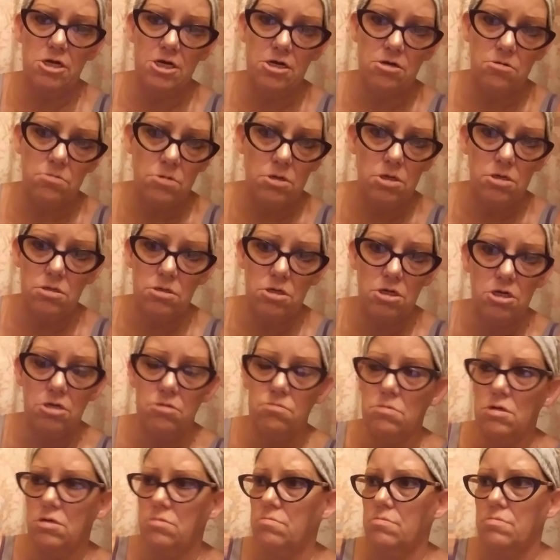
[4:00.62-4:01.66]
out. I,
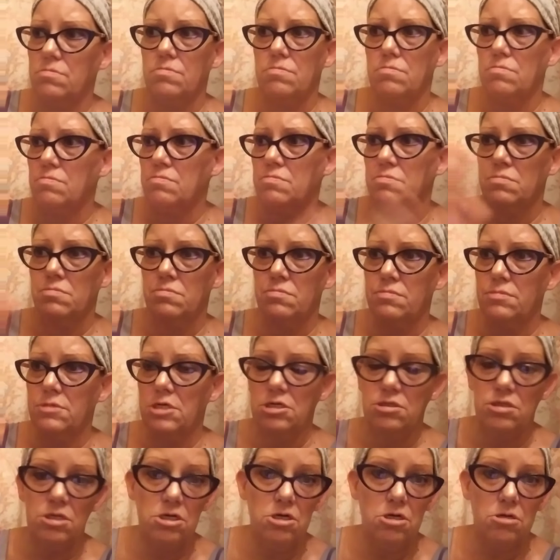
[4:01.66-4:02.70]
uh,
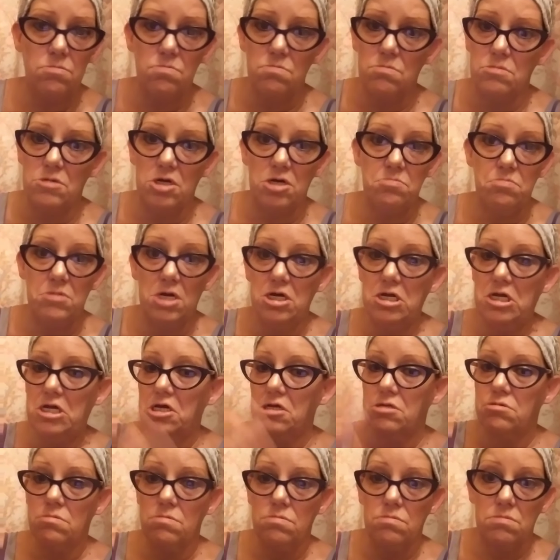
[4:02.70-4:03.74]
that's it. I'm
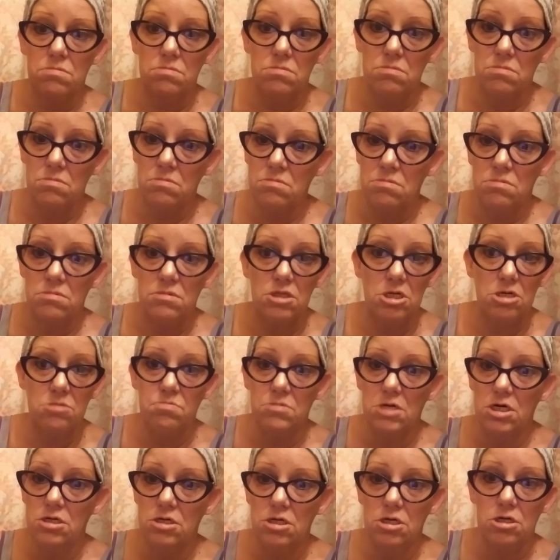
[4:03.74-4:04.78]
done. I'm
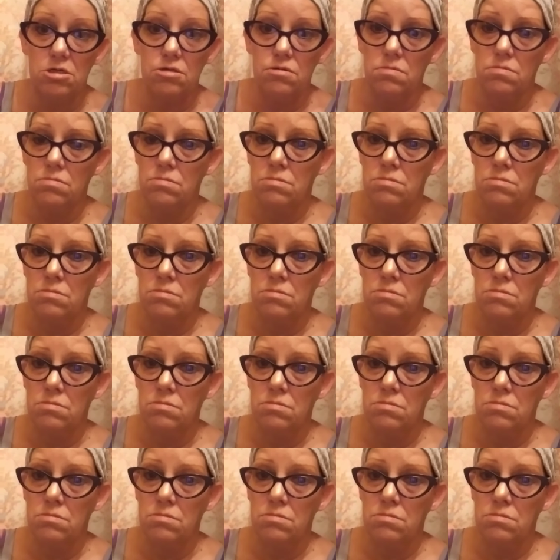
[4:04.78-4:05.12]
done.